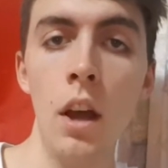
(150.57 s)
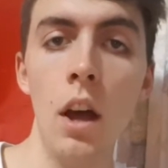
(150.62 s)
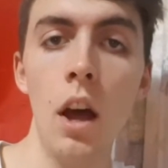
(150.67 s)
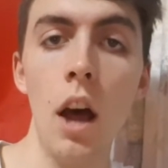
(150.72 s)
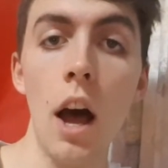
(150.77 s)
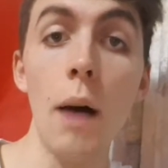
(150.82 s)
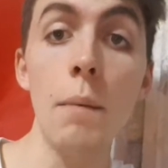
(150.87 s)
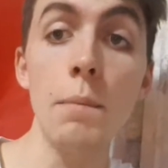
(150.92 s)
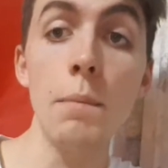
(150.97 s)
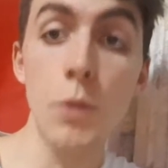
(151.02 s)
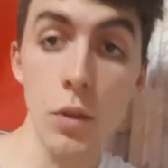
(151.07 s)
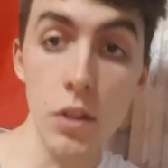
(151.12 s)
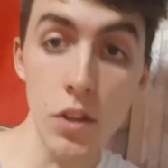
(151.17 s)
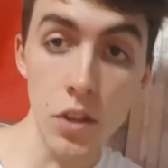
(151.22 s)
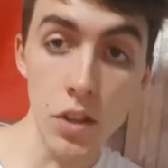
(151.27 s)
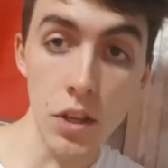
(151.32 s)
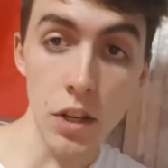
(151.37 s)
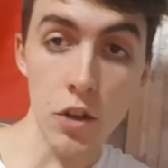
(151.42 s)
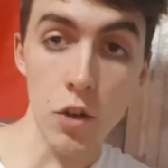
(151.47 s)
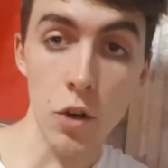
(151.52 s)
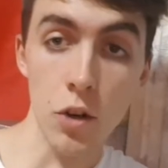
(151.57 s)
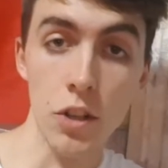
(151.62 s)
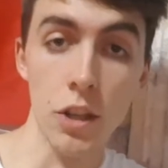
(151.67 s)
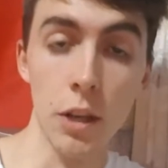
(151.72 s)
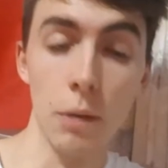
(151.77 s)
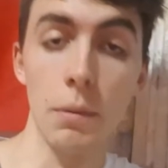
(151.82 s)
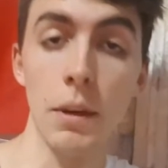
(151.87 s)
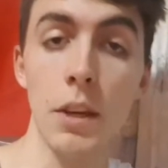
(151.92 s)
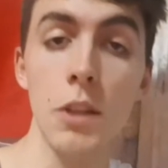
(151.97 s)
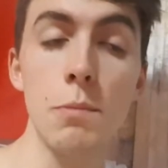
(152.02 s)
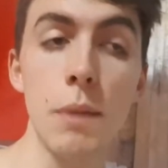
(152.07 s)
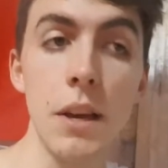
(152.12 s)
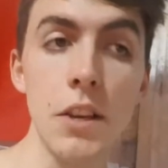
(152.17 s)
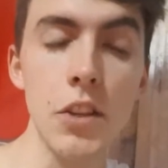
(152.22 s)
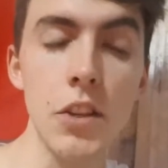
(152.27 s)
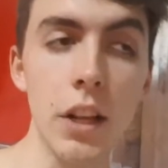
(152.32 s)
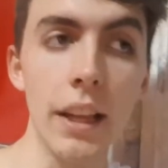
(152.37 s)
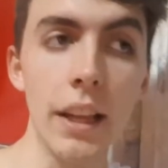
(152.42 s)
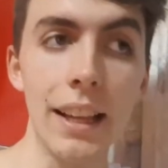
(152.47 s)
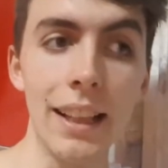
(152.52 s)
So this is interesting because
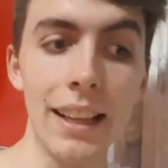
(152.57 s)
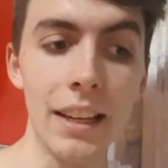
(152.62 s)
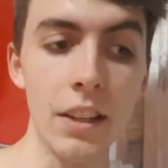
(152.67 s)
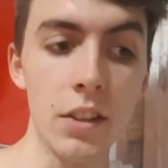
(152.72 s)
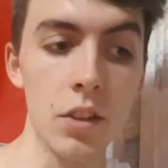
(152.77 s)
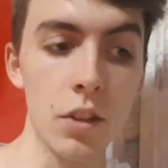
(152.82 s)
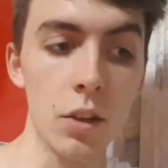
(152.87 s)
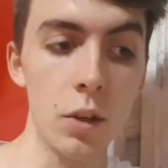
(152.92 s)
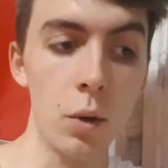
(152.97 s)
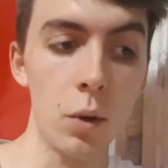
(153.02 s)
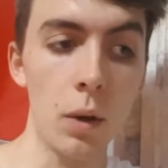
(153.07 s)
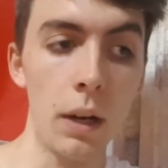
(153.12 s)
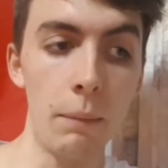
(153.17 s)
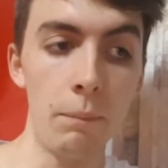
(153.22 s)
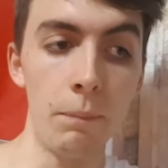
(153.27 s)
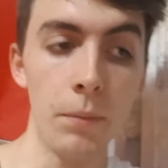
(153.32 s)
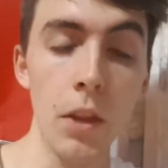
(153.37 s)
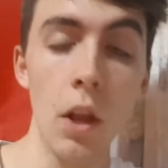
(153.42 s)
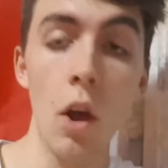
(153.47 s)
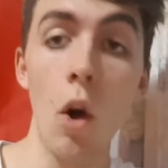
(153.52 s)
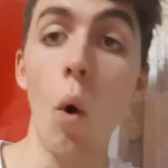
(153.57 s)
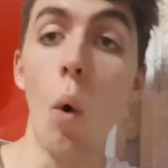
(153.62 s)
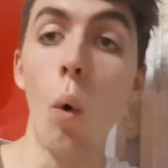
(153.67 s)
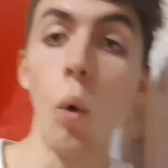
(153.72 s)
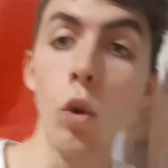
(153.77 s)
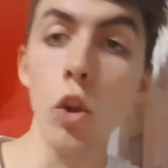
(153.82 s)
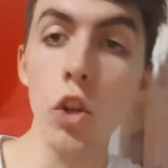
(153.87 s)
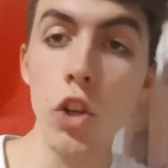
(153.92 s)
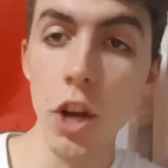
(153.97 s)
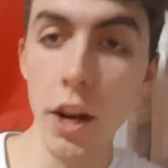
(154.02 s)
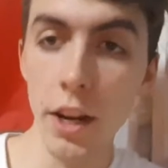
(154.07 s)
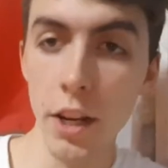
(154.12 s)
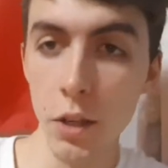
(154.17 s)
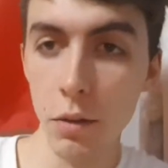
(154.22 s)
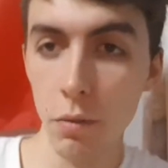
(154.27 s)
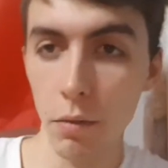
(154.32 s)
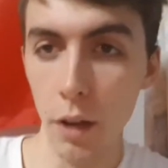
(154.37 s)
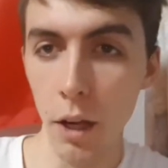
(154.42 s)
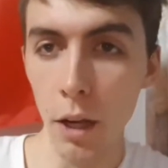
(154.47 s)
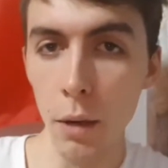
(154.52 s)
basically it leads to all Chinese
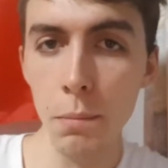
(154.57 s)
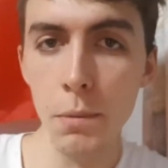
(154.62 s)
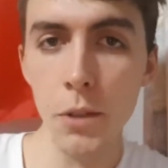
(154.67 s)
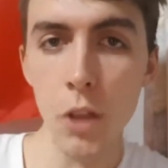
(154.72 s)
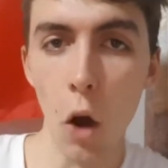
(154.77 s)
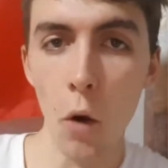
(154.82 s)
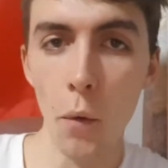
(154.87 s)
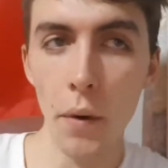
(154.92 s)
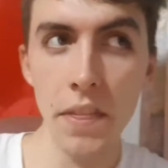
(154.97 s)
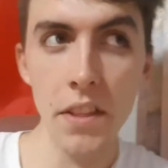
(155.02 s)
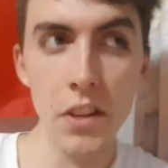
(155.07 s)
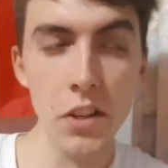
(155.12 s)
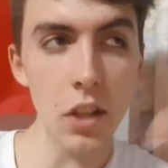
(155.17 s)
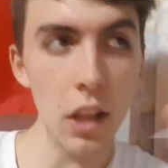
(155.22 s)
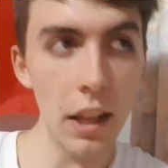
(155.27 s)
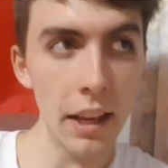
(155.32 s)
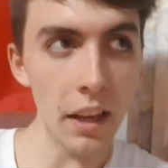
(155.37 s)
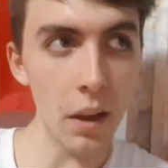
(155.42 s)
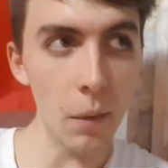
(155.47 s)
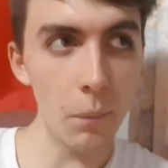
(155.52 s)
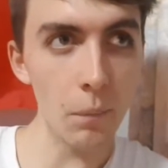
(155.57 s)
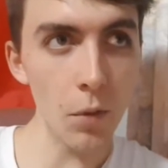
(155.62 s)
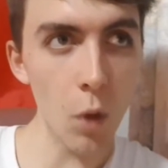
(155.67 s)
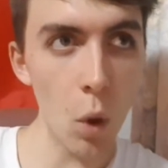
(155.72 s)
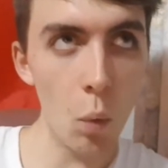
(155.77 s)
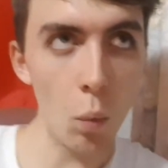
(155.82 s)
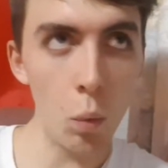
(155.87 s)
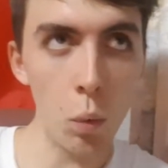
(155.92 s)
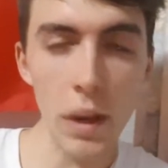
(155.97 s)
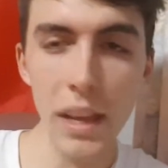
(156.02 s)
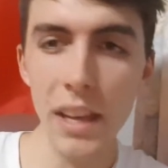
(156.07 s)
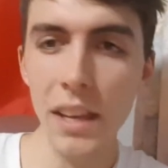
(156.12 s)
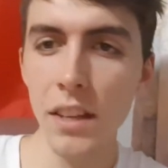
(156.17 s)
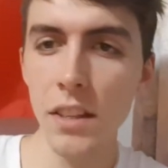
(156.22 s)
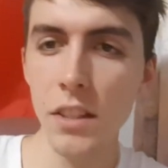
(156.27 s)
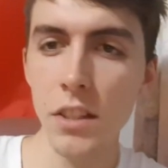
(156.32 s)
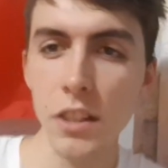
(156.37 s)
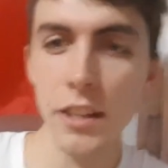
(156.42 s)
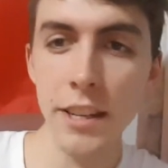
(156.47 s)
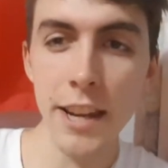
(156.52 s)
verbs are in this like
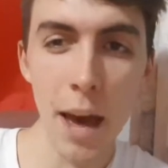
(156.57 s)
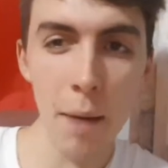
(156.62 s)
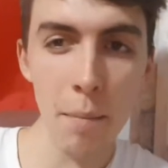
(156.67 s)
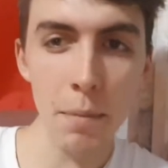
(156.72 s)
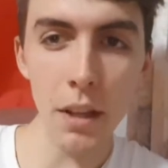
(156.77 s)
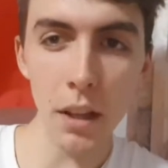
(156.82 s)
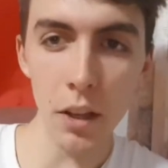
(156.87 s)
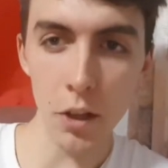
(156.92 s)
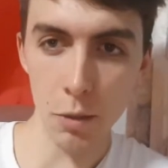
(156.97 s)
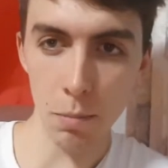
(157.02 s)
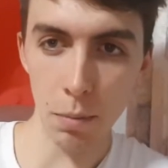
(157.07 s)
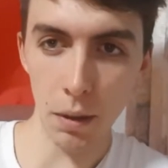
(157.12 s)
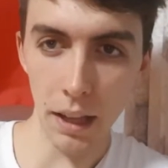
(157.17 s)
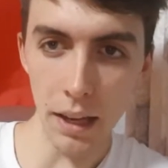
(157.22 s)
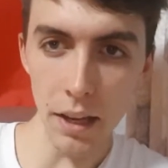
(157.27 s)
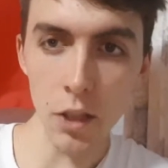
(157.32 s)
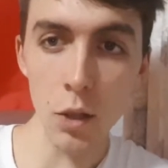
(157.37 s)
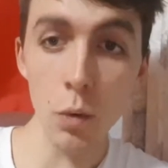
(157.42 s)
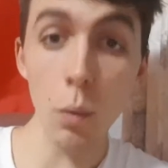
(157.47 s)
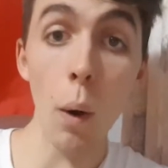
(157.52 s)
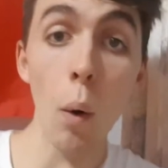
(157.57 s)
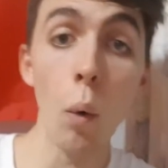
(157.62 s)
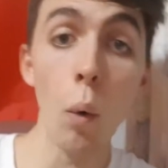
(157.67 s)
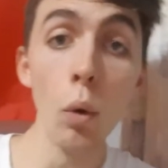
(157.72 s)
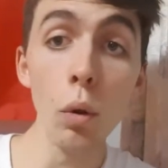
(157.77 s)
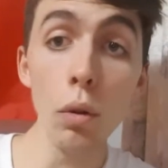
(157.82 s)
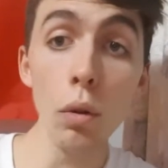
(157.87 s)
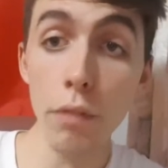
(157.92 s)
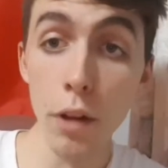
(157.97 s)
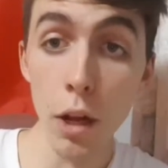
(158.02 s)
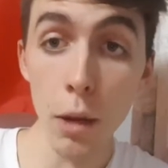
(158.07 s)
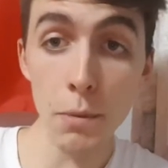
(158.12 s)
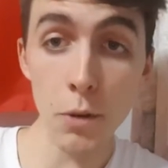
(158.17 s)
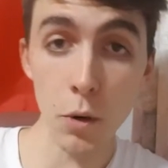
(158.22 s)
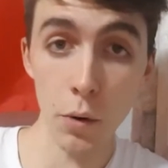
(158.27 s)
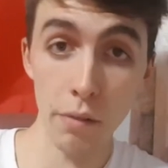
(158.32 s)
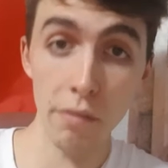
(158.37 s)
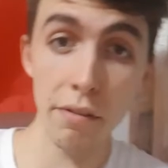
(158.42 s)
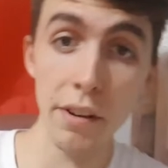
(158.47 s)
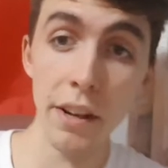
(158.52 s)
weird nebulous place where all verbs are
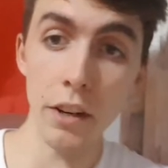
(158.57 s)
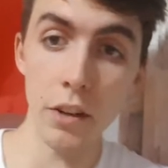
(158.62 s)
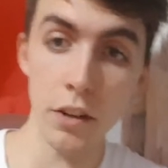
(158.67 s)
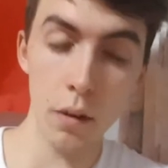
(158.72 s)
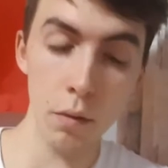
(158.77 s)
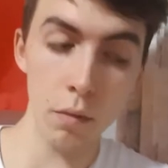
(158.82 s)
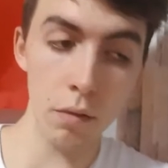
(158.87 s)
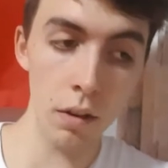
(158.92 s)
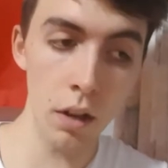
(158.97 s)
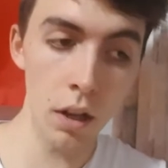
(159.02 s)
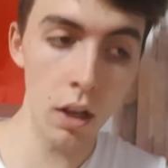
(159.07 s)
infinitive.